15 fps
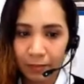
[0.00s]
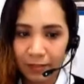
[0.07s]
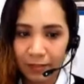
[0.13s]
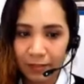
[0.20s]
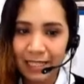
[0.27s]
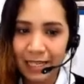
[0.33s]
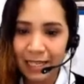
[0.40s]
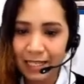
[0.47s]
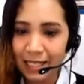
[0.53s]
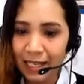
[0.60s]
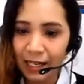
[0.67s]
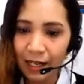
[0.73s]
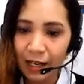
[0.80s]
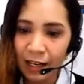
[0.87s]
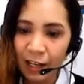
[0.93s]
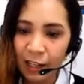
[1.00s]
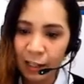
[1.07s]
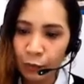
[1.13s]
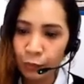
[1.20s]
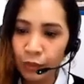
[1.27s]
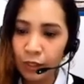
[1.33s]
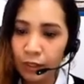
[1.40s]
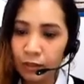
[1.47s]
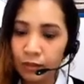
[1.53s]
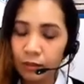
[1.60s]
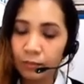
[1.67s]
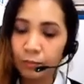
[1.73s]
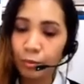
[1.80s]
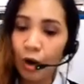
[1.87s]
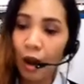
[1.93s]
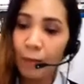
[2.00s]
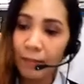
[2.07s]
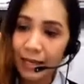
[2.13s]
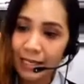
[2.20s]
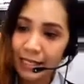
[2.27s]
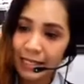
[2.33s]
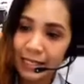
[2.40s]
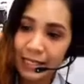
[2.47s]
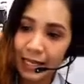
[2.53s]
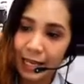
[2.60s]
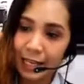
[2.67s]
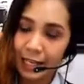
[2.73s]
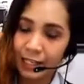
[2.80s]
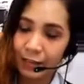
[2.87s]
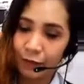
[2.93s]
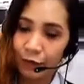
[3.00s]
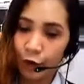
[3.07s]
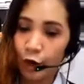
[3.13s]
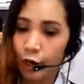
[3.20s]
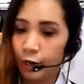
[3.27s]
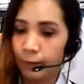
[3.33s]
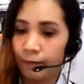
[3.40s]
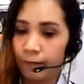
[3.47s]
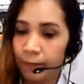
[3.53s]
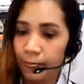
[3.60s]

Please listen. The word promise is a verb.